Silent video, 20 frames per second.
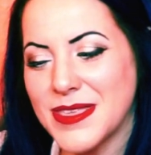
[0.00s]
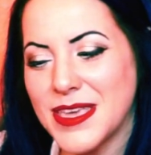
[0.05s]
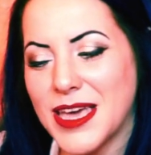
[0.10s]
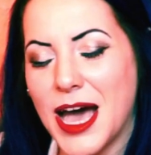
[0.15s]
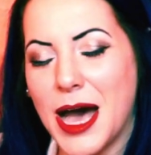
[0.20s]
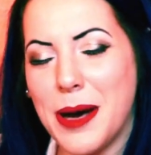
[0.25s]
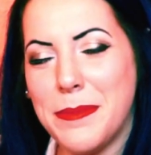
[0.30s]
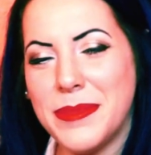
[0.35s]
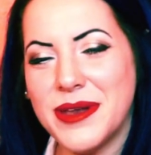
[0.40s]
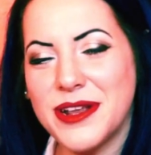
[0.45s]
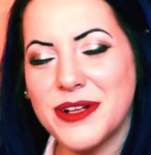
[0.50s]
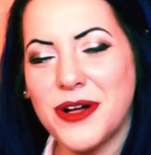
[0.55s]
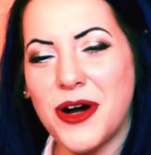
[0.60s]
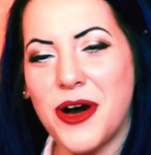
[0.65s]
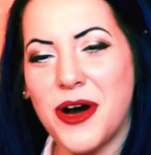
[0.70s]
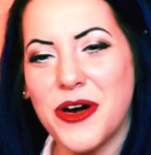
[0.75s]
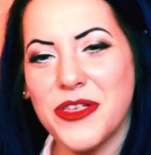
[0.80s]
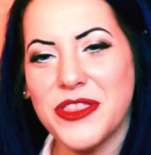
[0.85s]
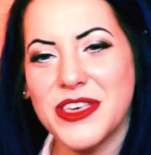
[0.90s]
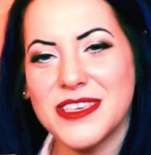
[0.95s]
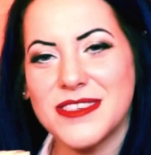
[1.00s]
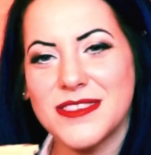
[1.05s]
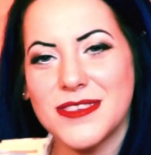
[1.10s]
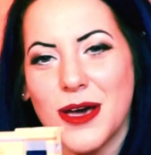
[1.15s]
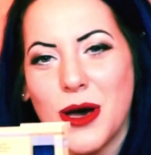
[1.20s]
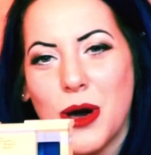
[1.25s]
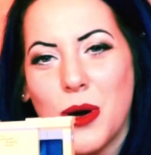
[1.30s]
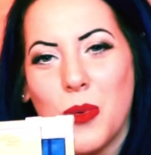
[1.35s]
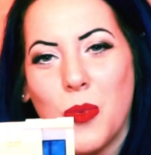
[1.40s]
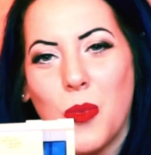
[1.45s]
I'm gonna call this
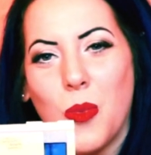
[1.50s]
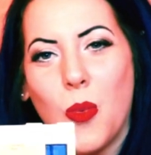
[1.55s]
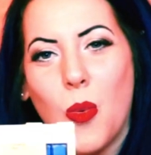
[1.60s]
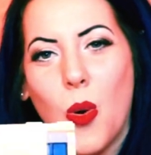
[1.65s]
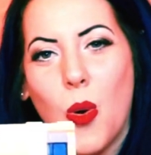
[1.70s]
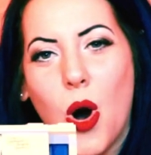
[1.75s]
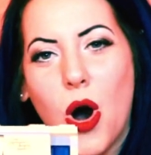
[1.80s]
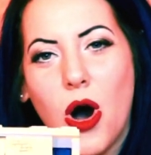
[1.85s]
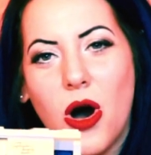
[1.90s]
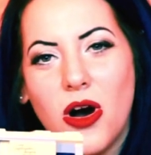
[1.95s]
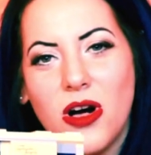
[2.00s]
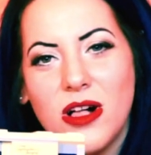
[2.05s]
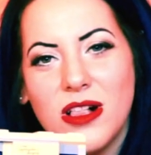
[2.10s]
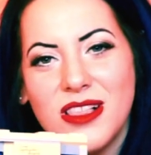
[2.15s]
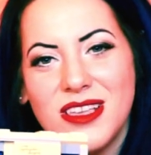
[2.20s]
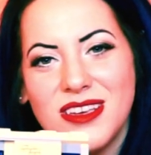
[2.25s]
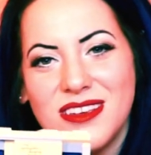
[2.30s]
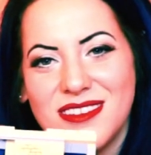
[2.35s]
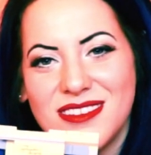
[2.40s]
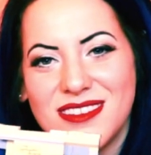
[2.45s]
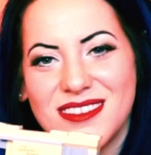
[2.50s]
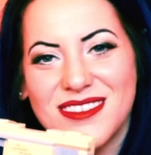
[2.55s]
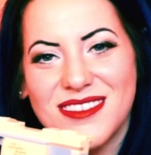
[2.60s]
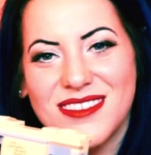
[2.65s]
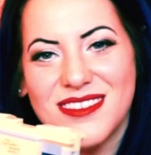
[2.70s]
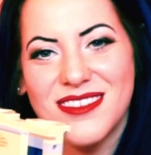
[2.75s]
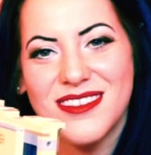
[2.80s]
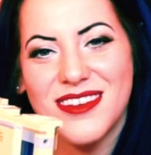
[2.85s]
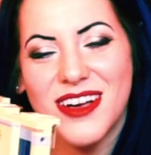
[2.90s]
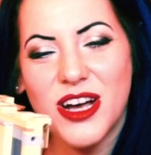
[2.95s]
a wall
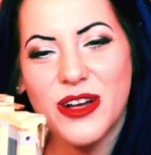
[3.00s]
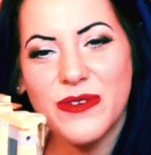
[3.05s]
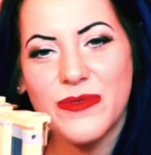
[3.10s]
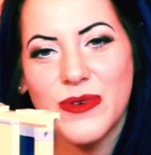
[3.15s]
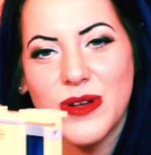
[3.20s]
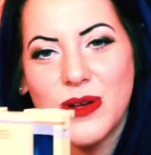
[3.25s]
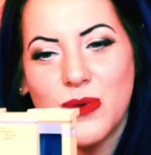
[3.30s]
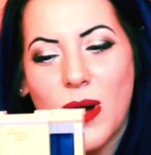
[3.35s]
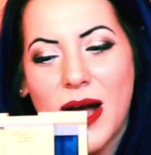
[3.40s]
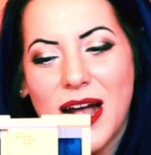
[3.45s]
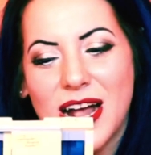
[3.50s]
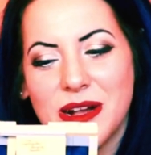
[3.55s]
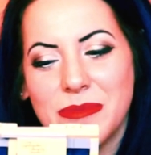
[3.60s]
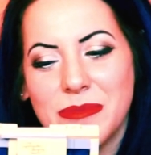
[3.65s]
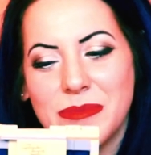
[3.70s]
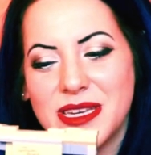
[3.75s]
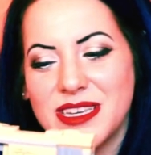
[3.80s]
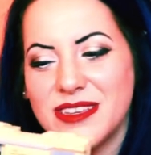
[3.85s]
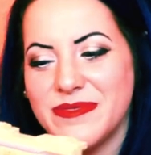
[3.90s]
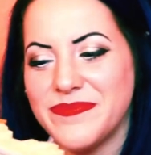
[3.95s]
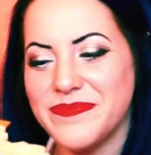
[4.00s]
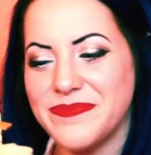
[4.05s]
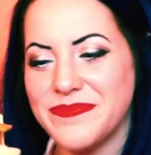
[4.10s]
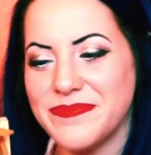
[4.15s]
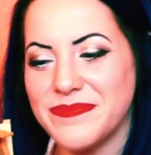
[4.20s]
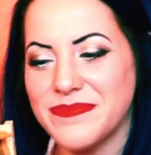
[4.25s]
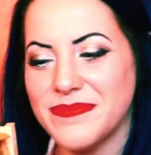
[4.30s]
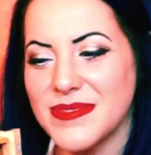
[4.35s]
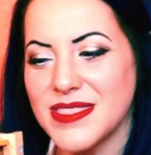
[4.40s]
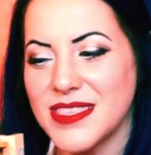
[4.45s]
of requirement.
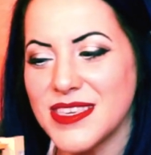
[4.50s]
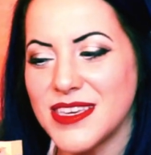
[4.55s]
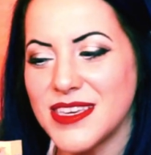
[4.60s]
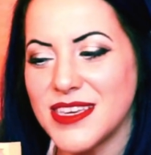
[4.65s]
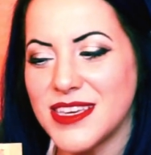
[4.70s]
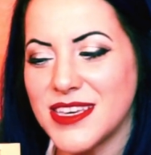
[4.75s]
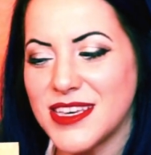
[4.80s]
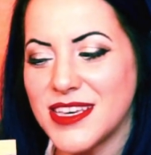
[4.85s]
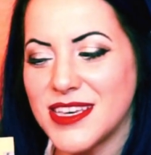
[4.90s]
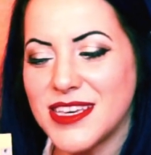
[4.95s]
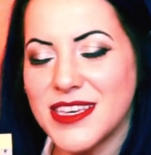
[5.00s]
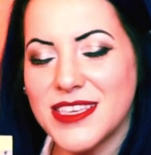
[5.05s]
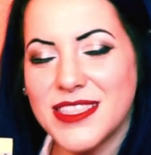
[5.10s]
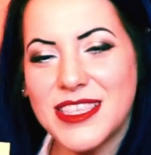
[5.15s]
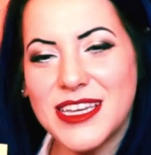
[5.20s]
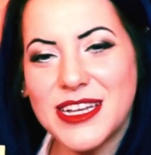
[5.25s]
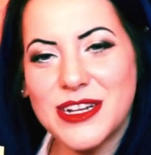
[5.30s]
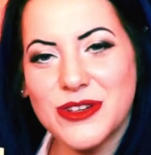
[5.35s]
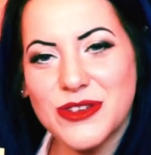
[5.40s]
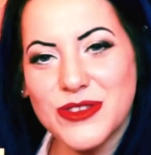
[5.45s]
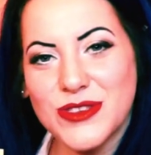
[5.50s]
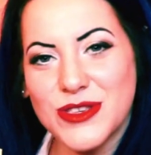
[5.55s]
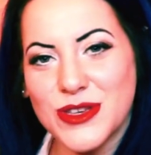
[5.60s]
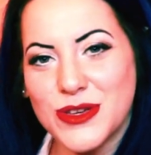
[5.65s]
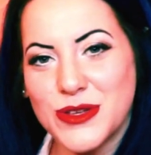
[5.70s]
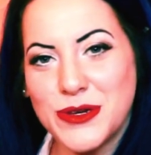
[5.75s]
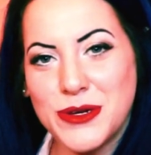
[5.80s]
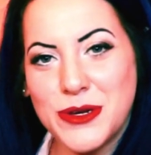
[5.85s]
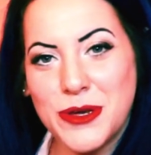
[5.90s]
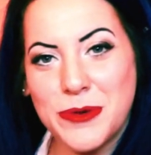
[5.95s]
There is
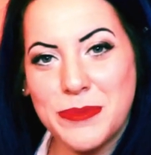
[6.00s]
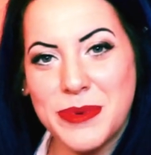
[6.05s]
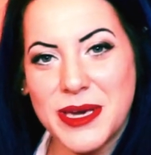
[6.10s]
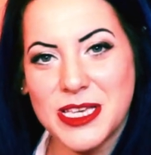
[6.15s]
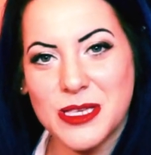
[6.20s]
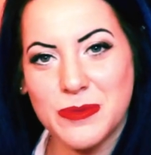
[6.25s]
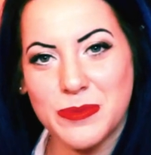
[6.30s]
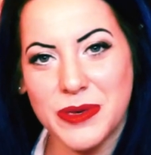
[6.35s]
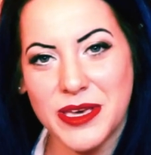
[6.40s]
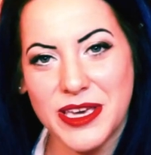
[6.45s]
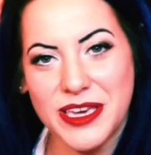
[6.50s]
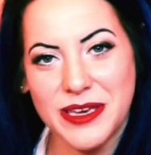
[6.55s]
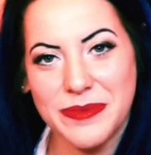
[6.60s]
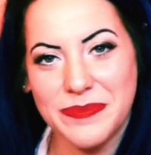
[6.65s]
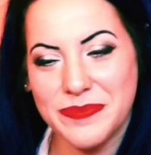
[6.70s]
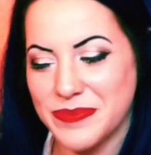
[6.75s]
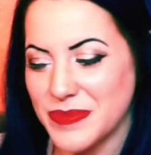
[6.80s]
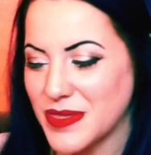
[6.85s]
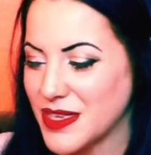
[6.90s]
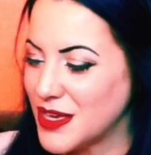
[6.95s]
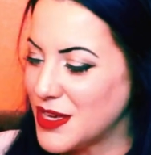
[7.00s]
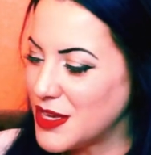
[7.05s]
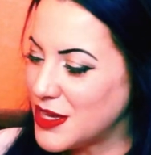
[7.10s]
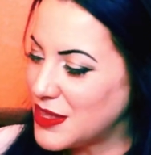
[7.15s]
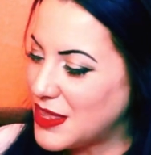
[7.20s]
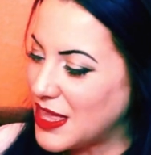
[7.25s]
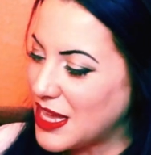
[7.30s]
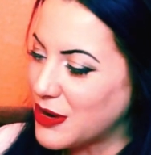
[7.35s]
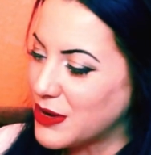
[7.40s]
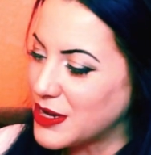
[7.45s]
no base plate.
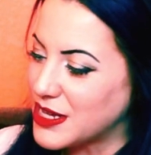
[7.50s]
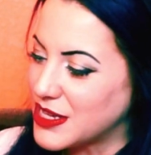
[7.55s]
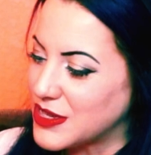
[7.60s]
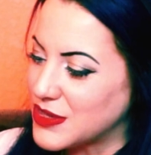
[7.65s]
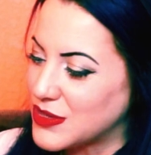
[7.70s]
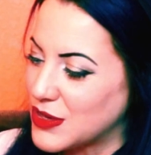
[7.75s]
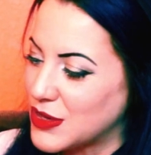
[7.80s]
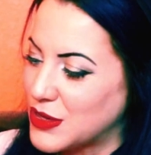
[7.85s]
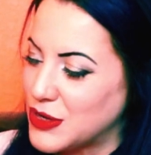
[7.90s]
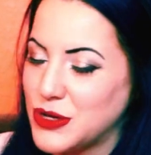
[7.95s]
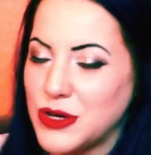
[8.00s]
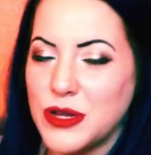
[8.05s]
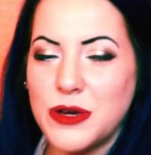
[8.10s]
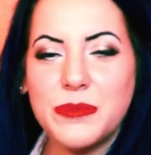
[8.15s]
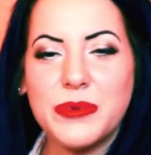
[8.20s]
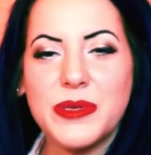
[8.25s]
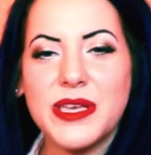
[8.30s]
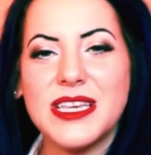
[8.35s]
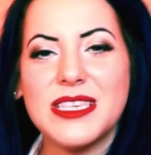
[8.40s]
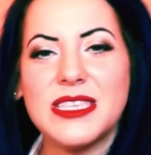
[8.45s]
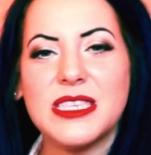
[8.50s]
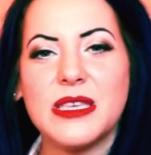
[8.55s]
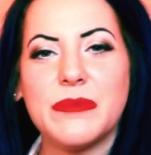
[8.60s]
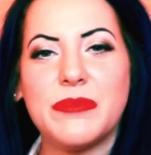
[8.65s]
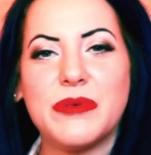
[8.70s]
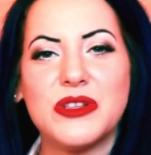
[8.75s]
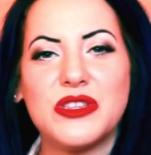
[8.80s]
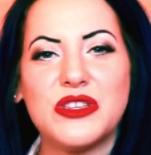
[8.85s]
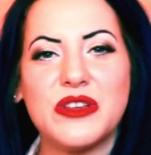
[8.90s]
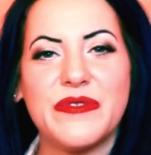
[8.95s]
There is no place to
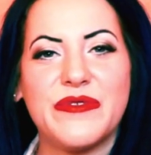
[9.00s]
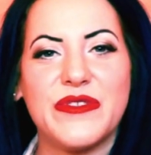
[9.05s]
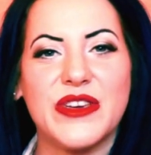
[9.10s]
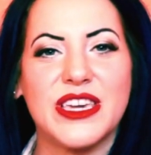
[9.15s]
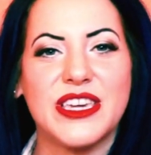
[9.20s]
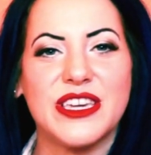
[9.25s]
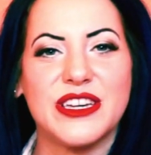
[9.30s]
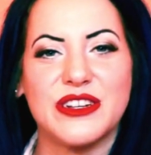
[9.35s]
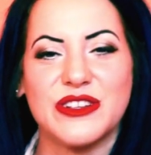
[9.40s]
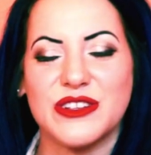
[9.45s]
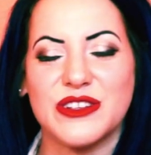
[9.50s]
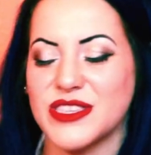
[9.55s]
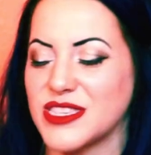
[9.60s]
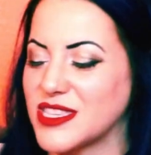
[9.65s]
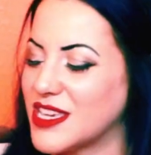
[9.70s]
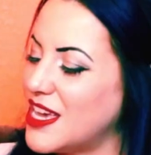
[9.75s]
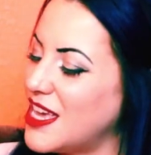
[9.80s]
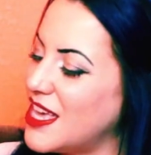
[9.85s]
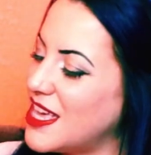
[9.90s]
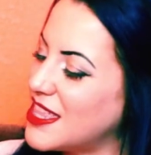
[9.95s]
put your figures.